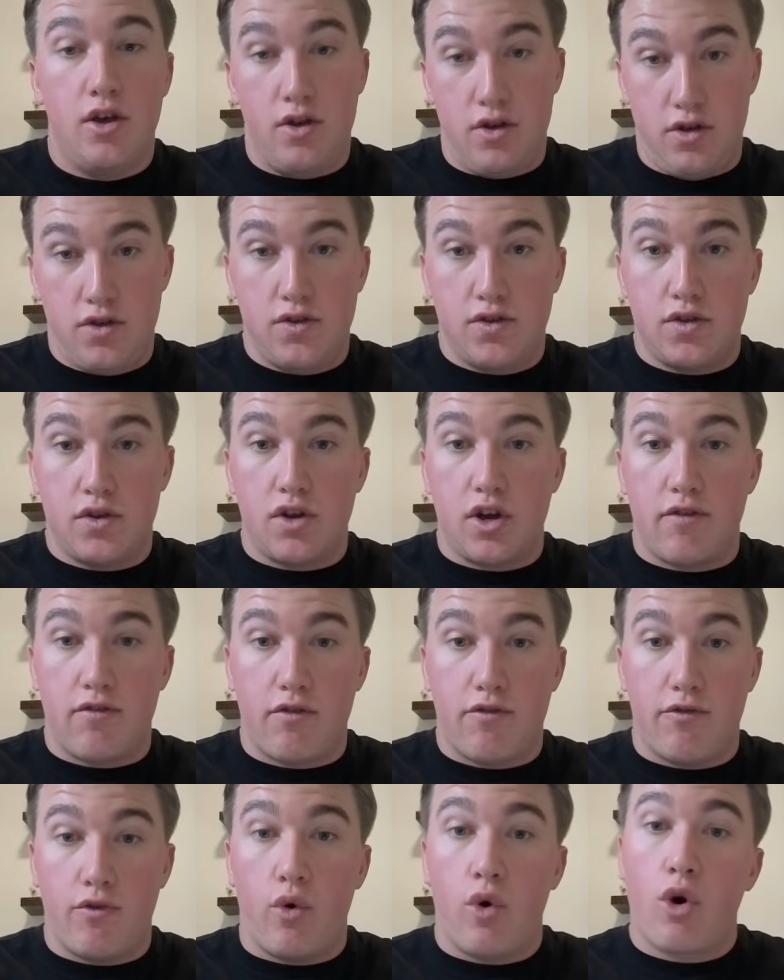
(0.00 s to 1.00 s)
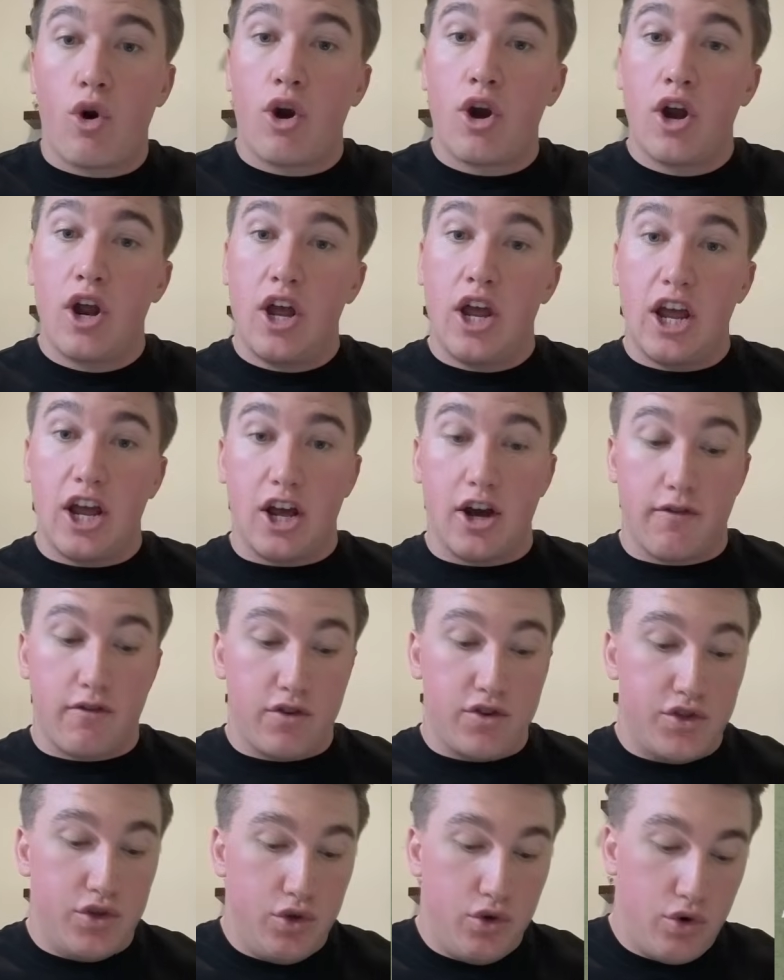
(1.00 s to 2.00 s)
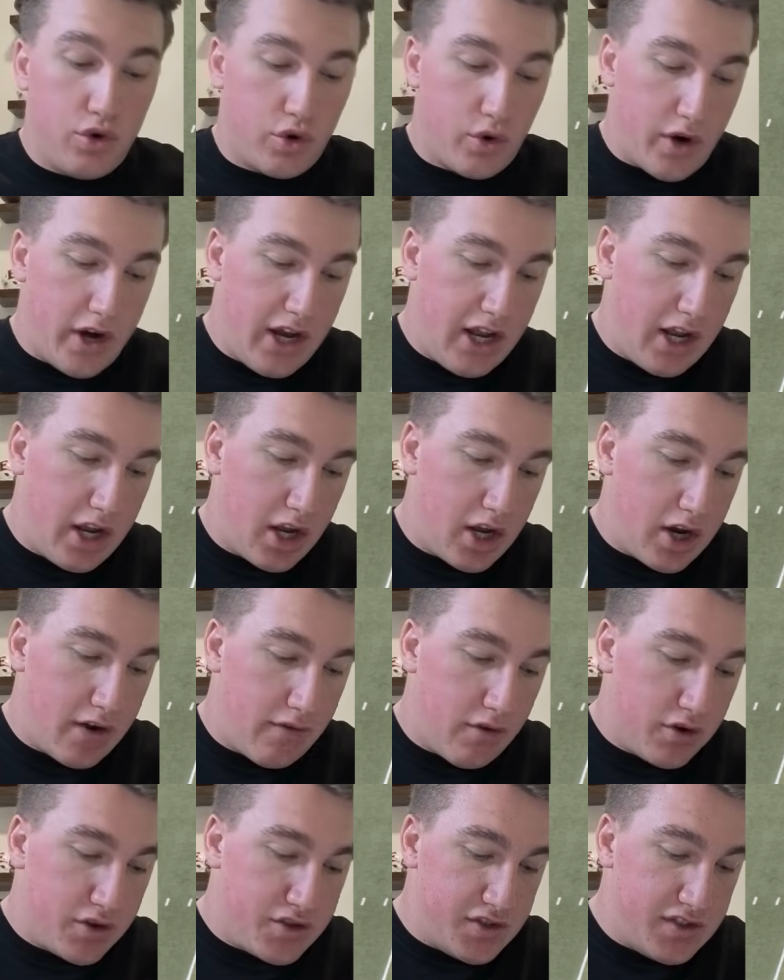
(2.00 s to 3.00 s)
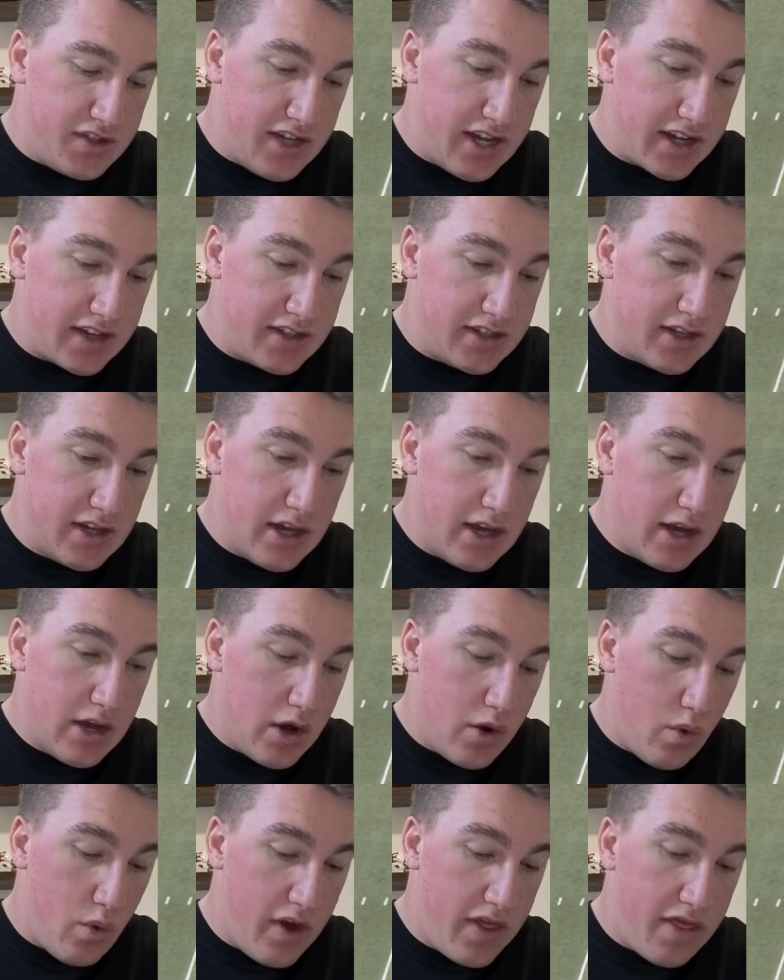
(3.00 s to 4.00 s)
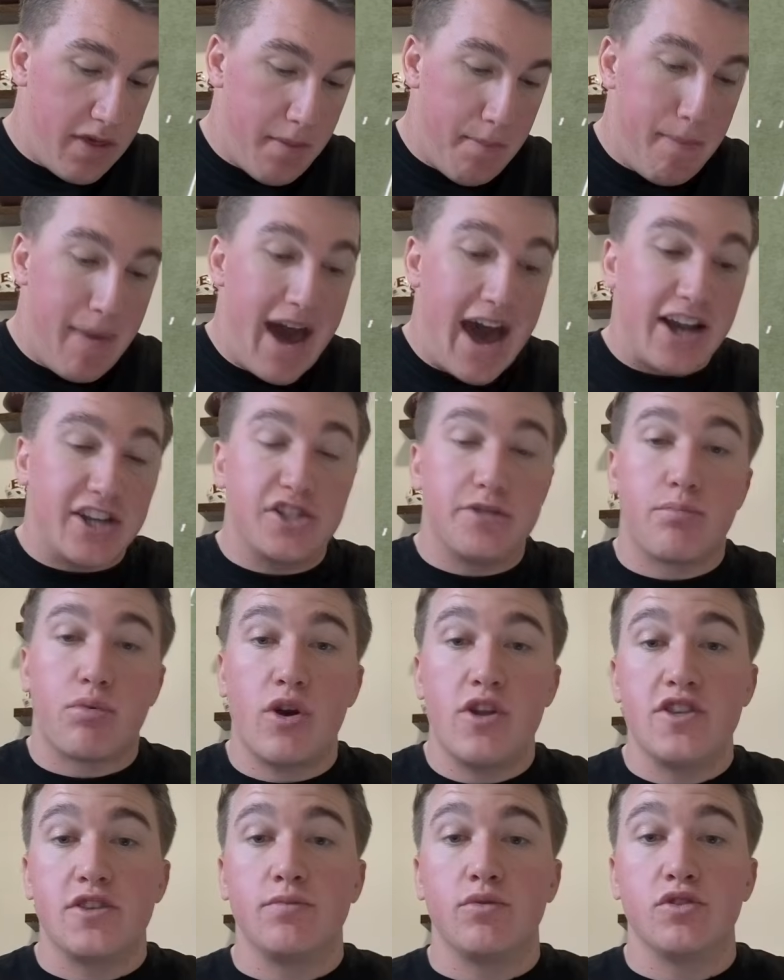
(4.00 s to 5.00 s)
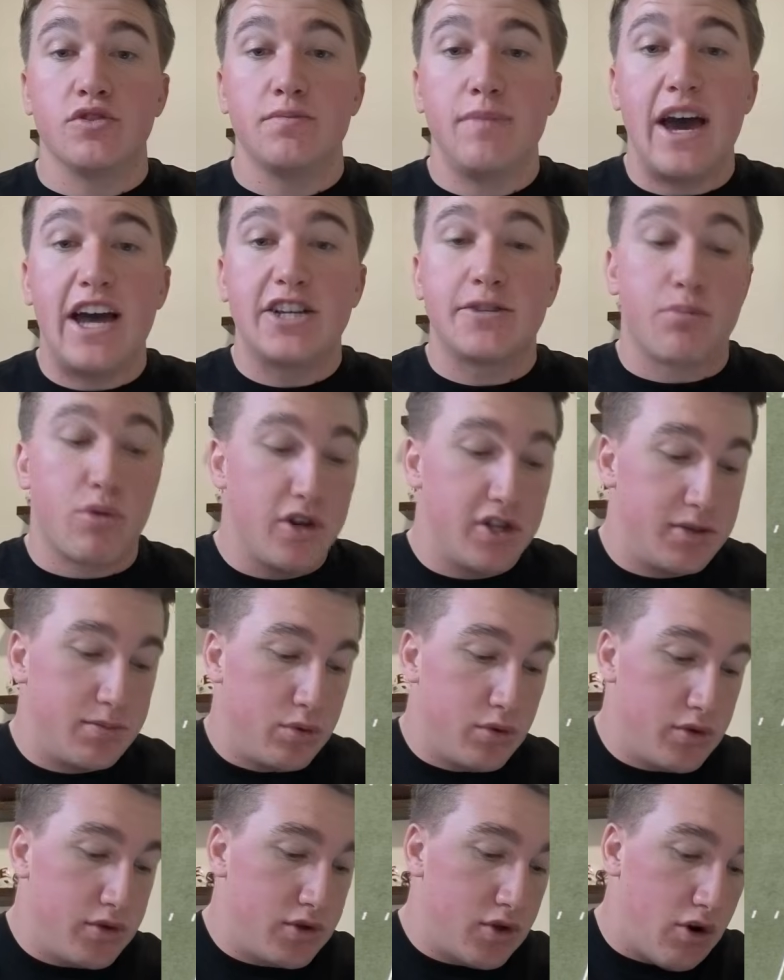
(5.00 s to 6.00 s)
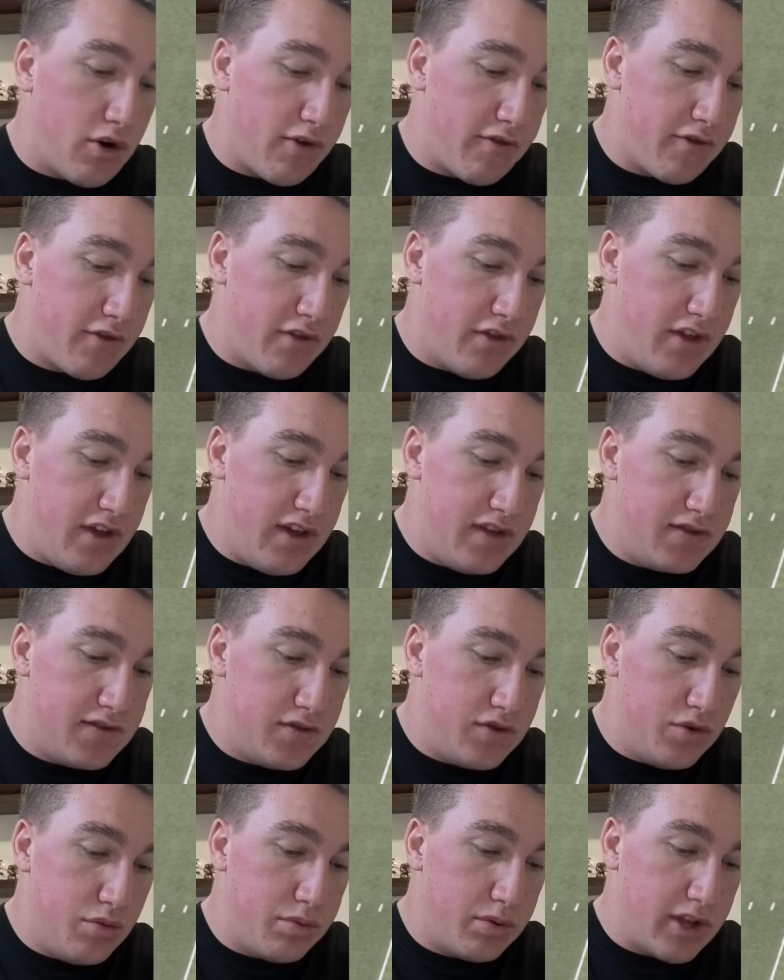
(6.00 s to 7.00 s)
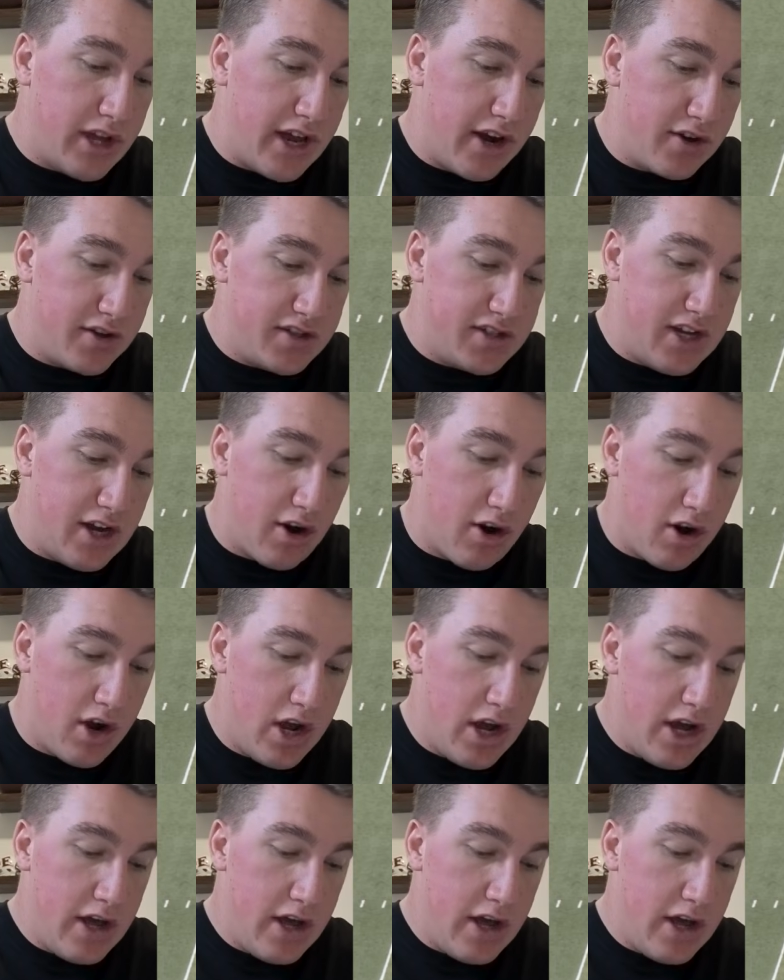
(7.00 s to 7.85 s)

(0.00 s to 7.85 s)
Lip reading: So Cover 4 and Cover 2, creating Cover 6 with match principles. Match principles are for these 2 players here.